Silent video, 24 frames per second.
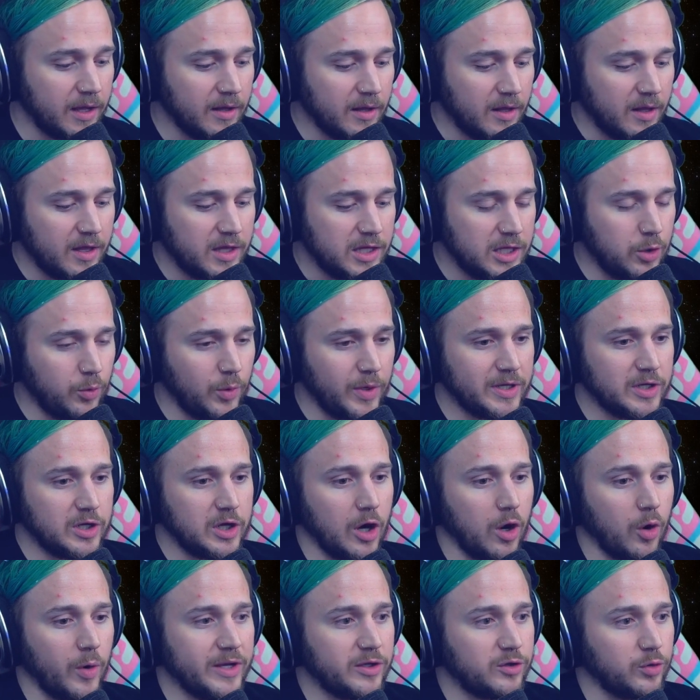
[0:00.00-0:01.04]
you would
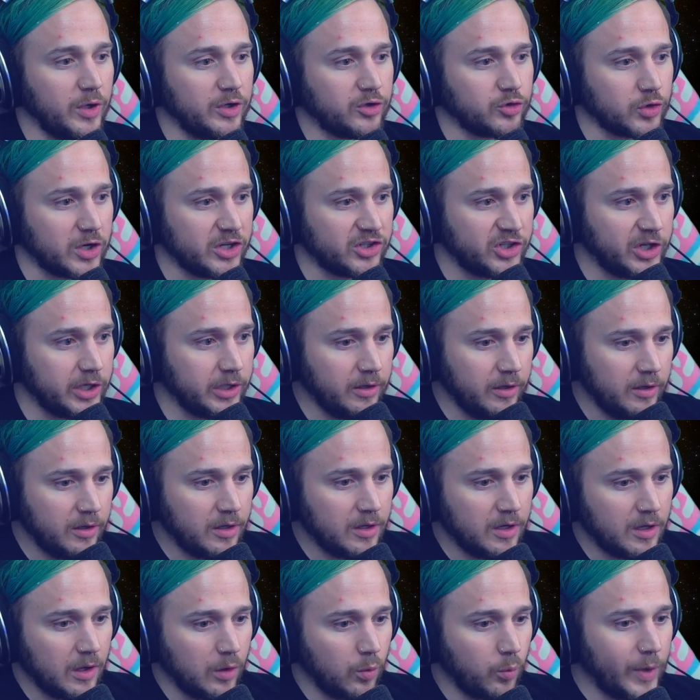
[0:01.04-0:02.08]
go into attrition
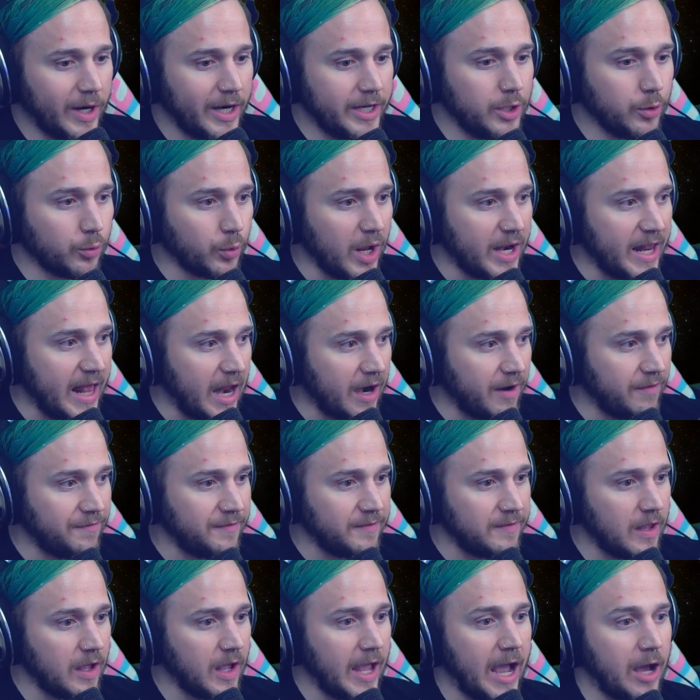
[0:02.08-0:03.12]
where you run
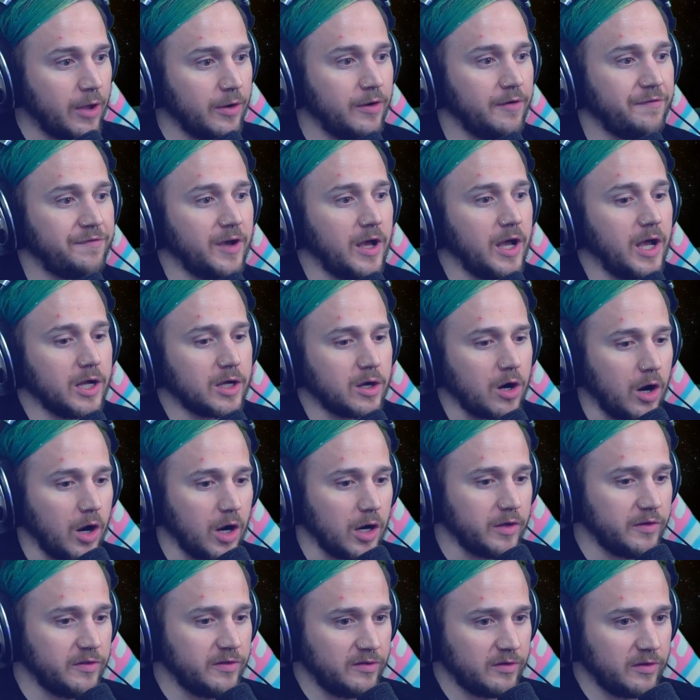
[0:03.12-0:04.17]
out of
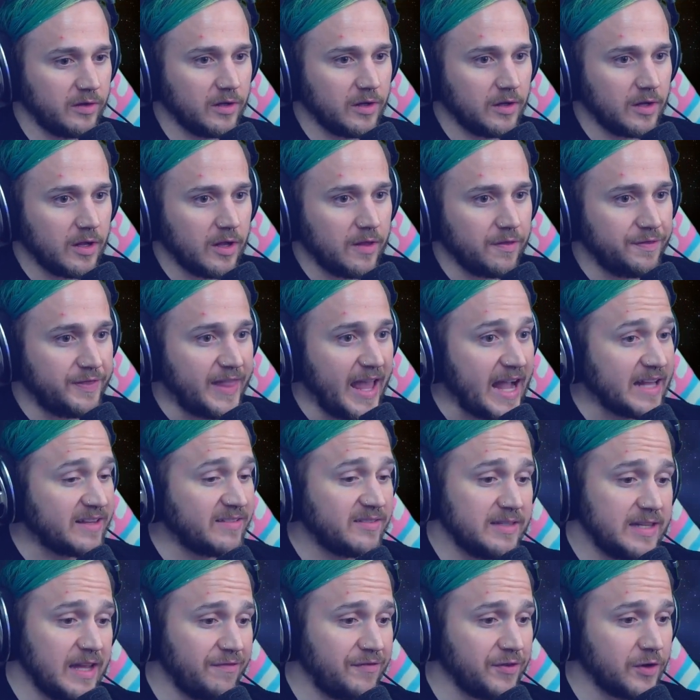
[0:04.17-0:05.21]
cards. That's
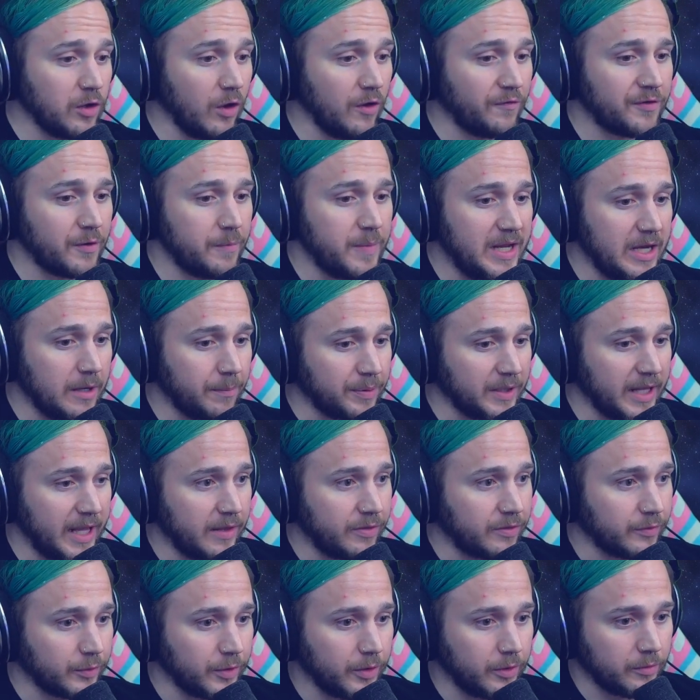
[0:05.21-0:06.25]
difficult for me to play
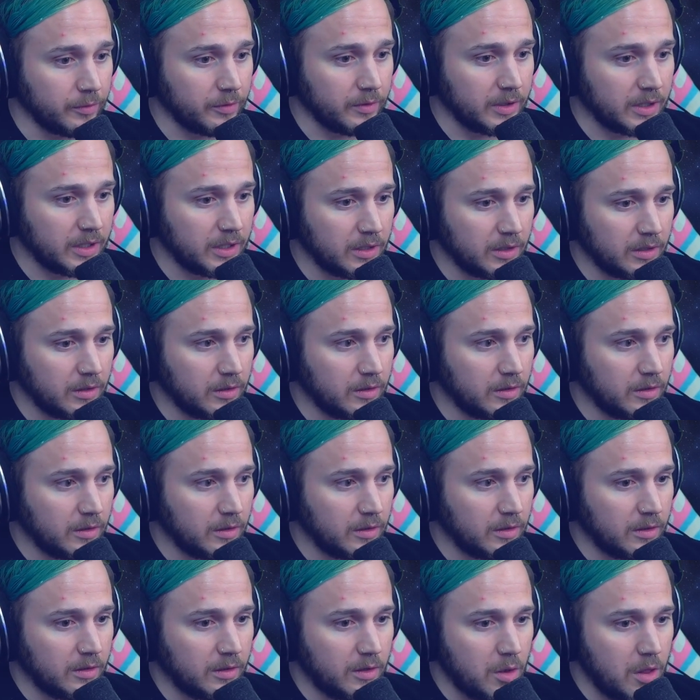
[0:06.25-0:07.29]
through.
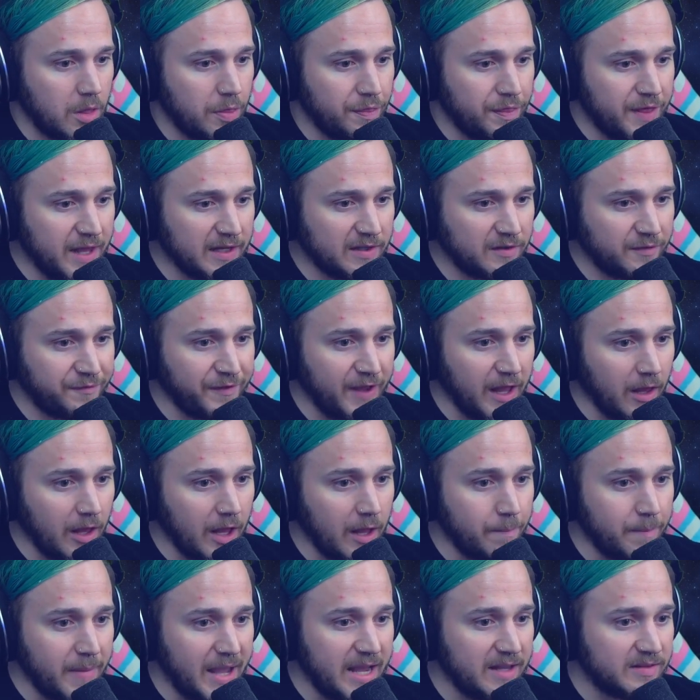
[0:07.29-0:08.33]
This felt
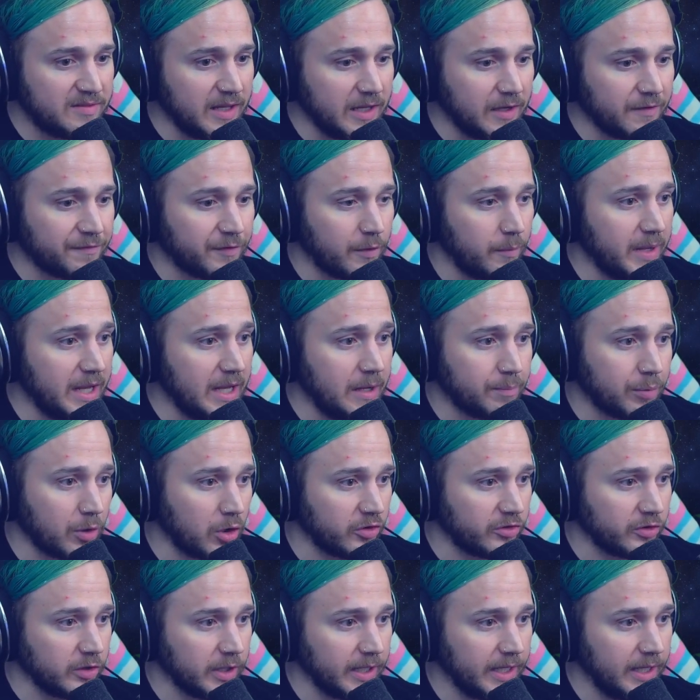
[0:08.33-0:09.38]
amazing for me
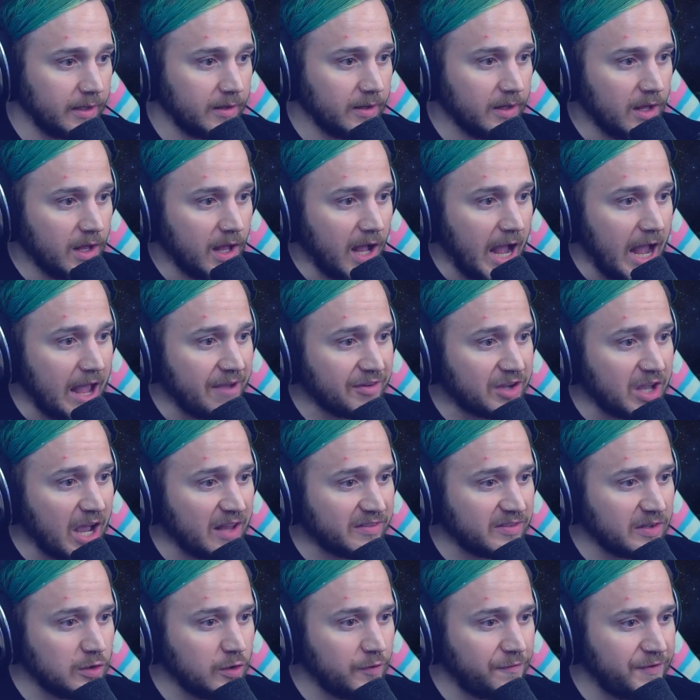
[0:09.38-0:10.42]
personally. I have a
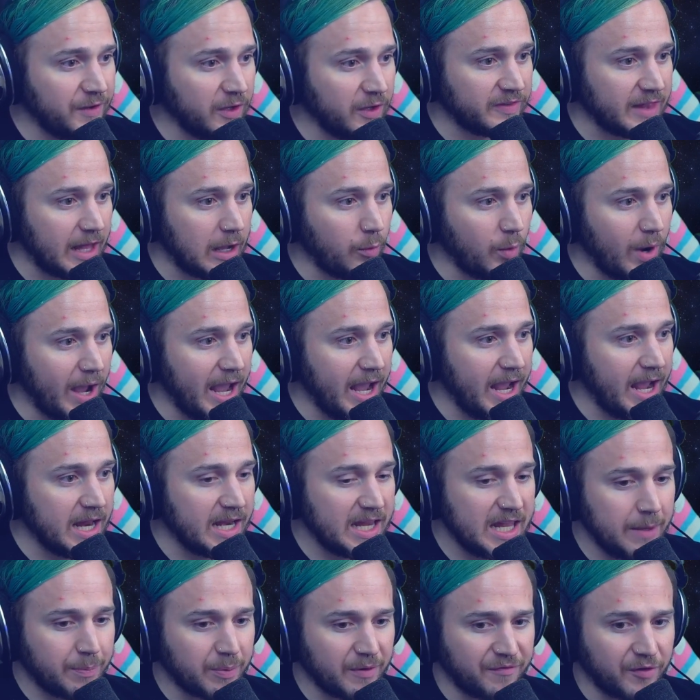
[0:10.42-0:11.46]
cousin who feels way and
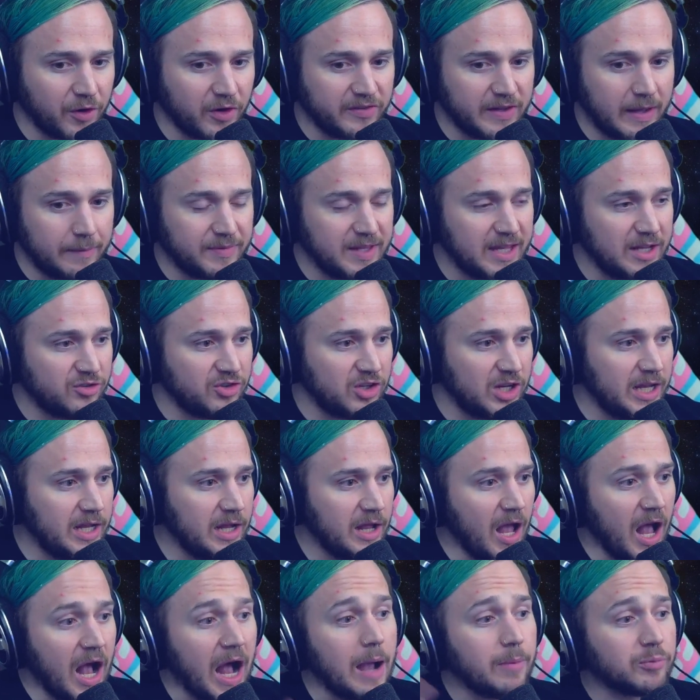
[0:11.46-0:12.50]
he prefers MTG.
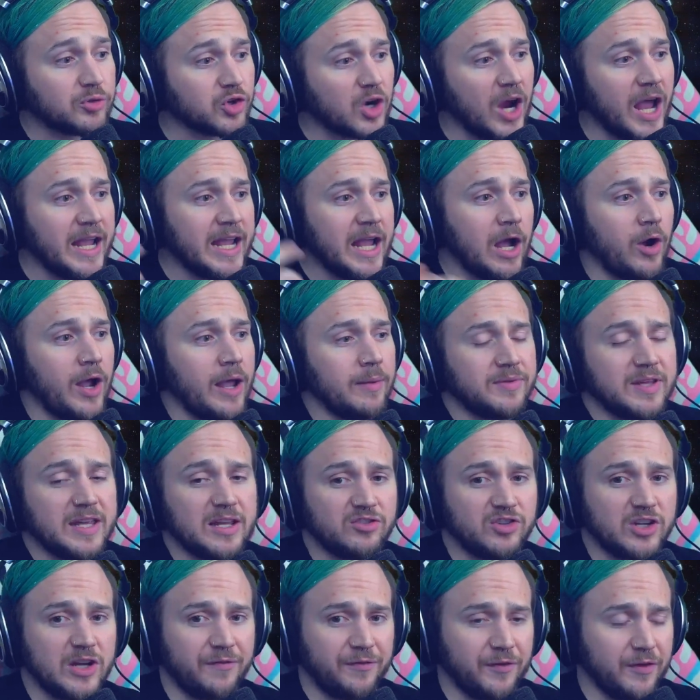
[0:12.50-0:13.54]
I'm trying out
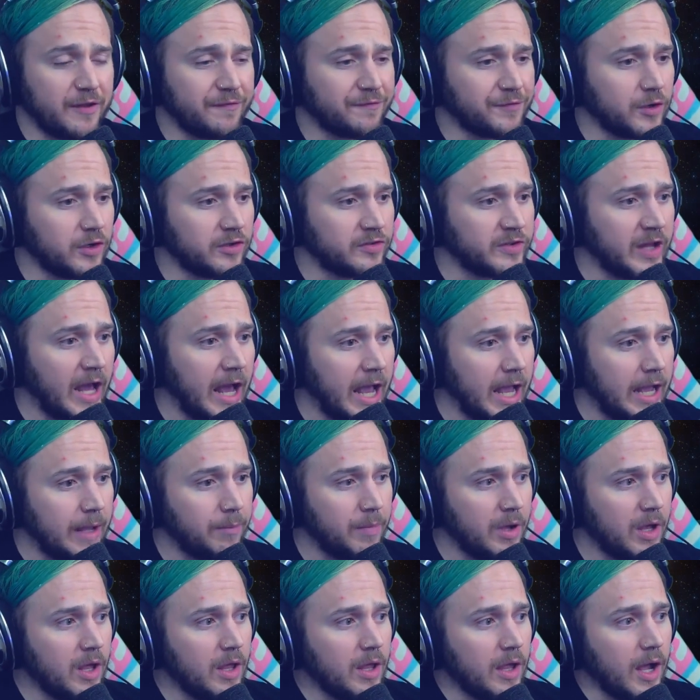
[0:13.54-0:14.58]
MTG for the first time.
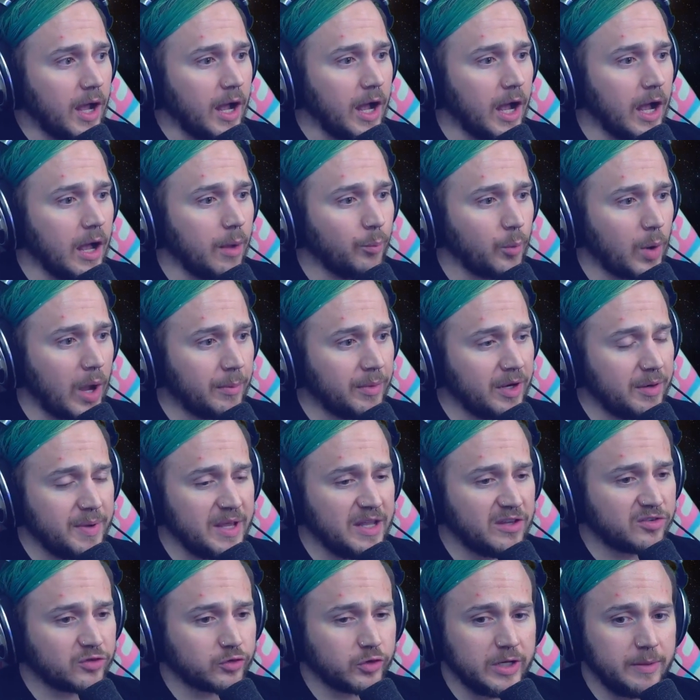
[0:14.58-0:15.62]
I'm gonna be
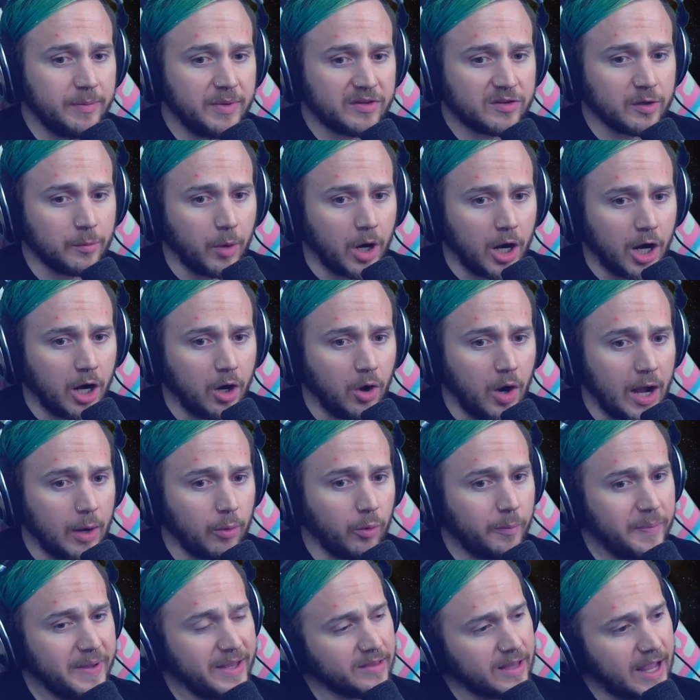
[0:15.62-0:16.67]
streaming tomorrow. I
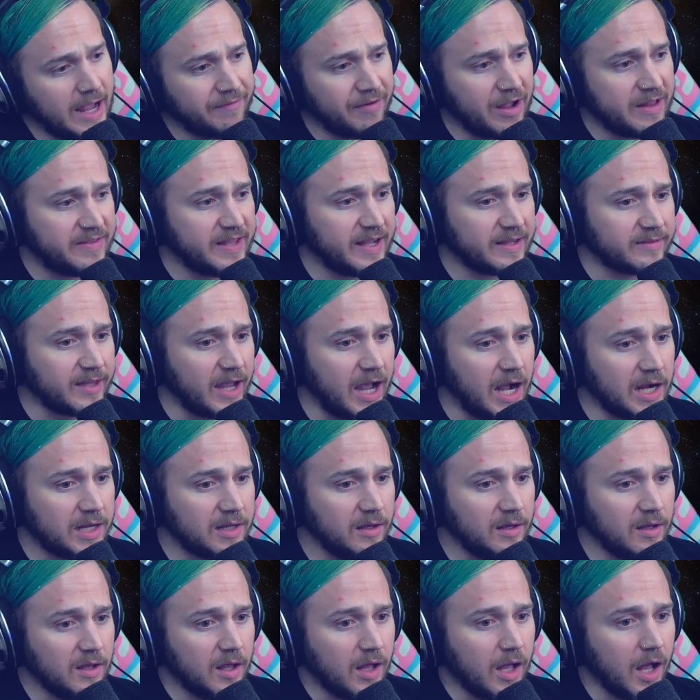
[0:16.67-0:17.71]
will be live on TikTok,
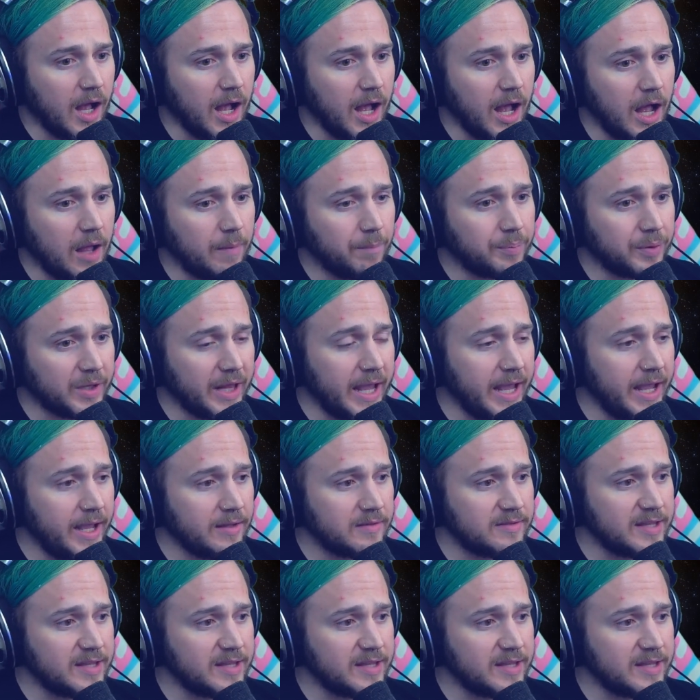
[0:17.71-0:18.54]
playing